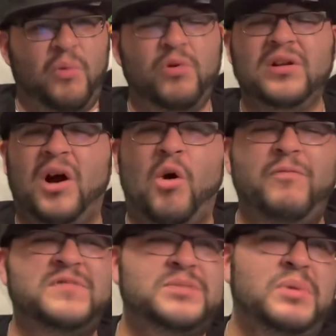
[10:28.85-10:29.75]
I want. I
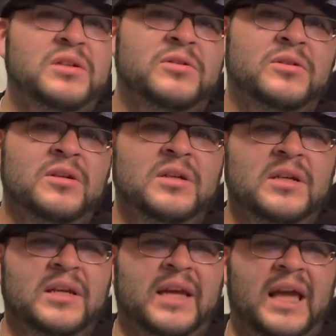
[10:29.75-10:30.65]
hope Spinner
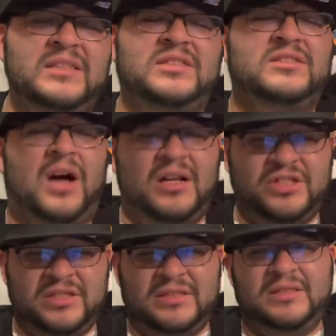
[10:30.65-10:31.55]
gains his
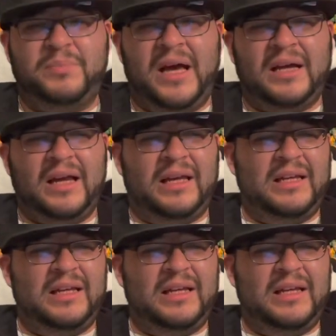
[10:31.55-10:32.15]
consciousness back,